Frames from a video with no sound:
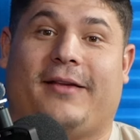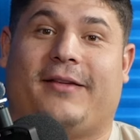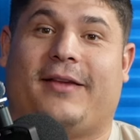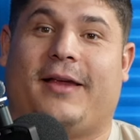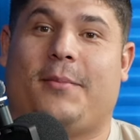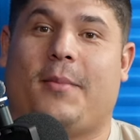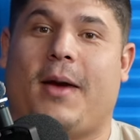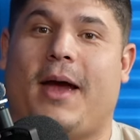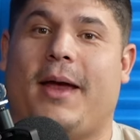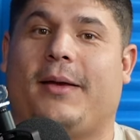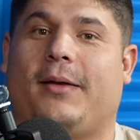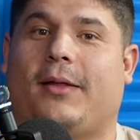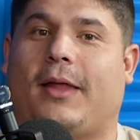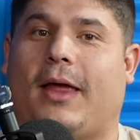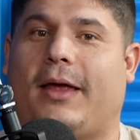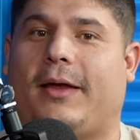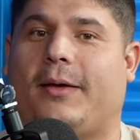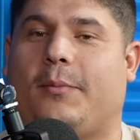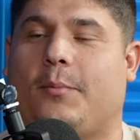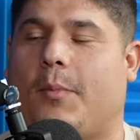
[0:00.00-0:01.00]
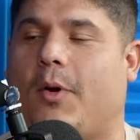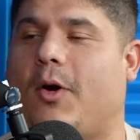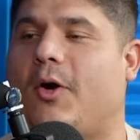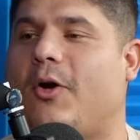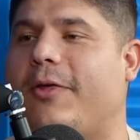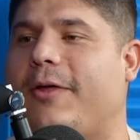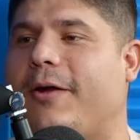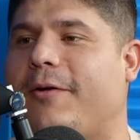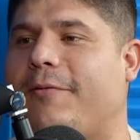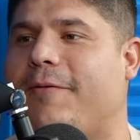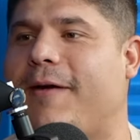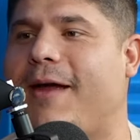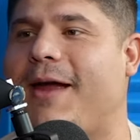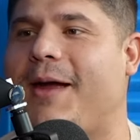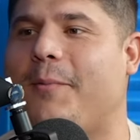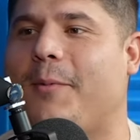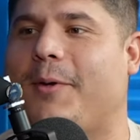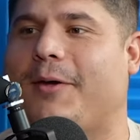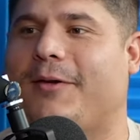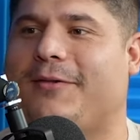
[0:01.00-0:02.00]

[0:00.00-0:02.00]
he might like murder their families